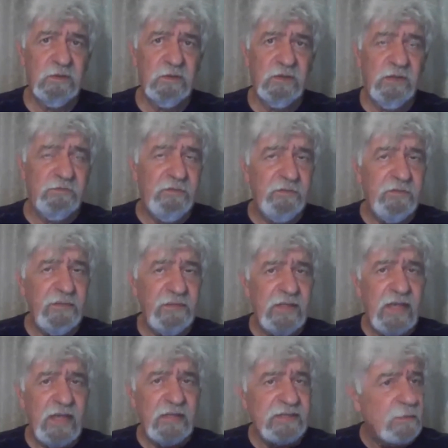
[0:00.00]
Have you ever,
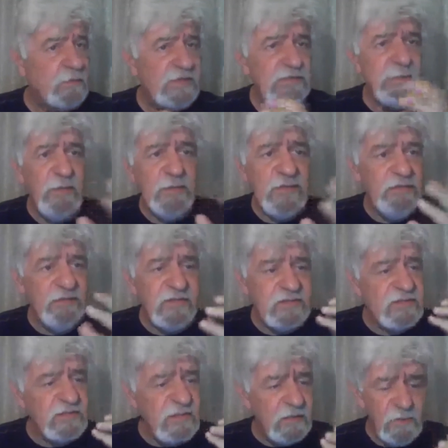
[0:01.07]
somebody maybe ever,
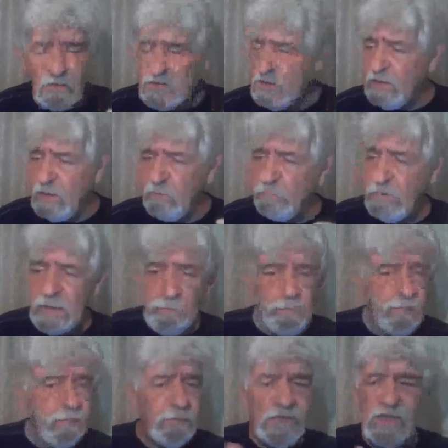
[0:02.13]

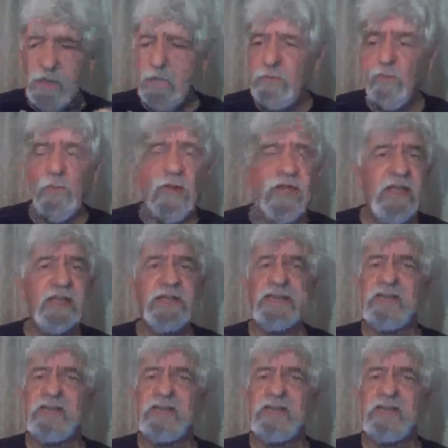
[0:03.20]
people came your way